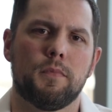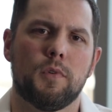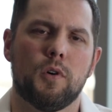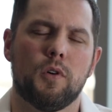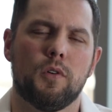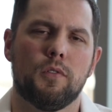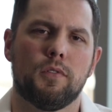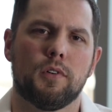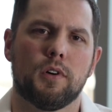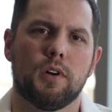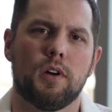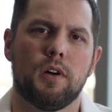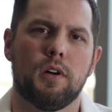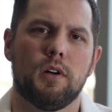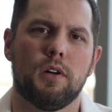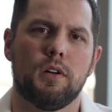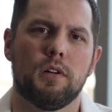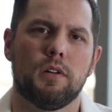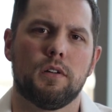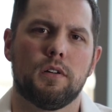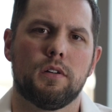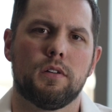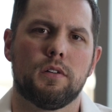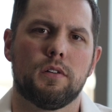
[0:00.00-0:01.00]

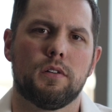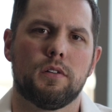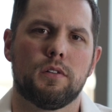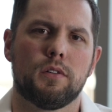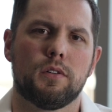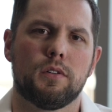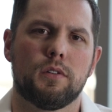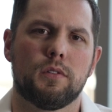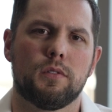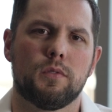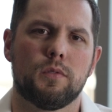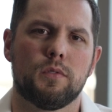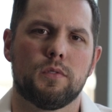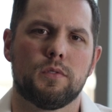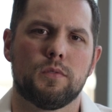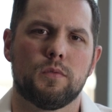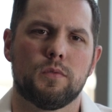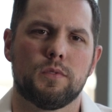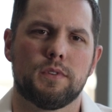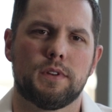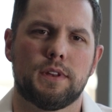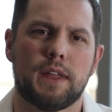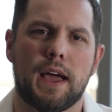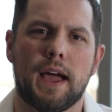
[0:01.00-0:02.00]
overall
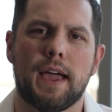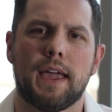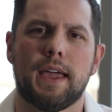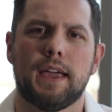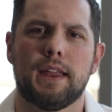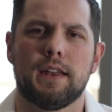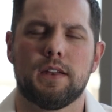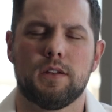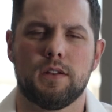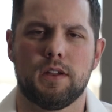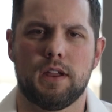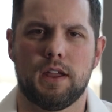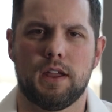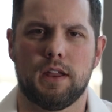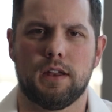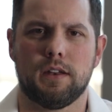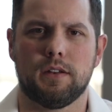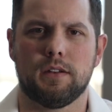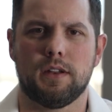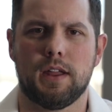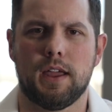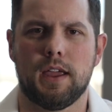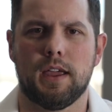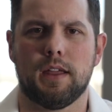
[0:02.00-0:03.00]
diet
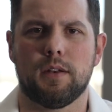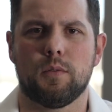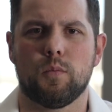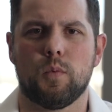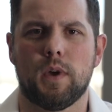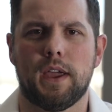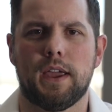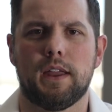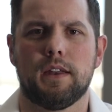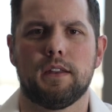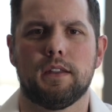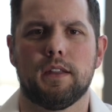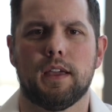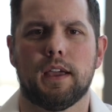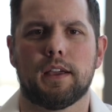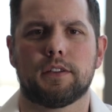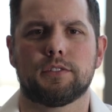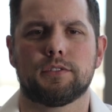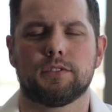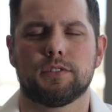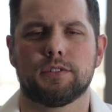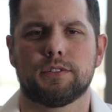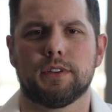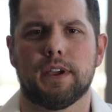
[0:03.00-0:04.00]
and, and weight
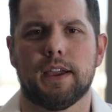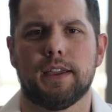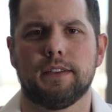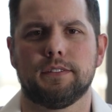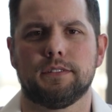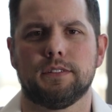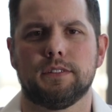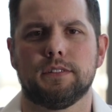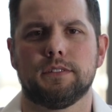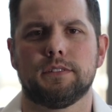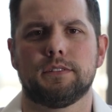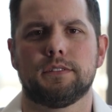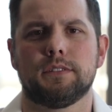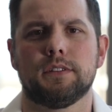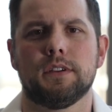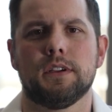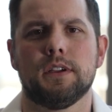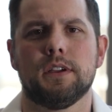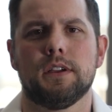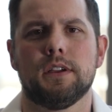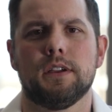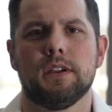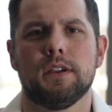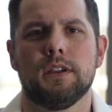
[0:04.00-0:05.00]
exercises
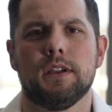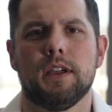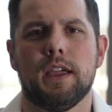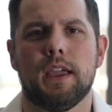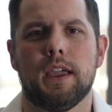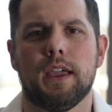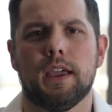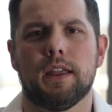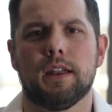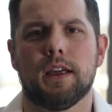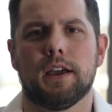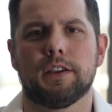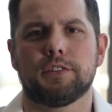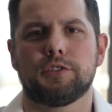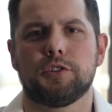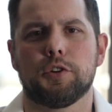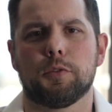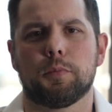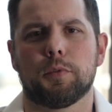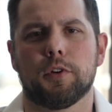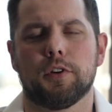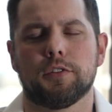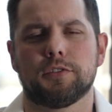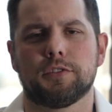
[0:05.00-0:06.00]
and
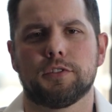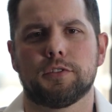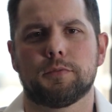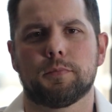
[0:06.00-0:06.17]
osteoporosis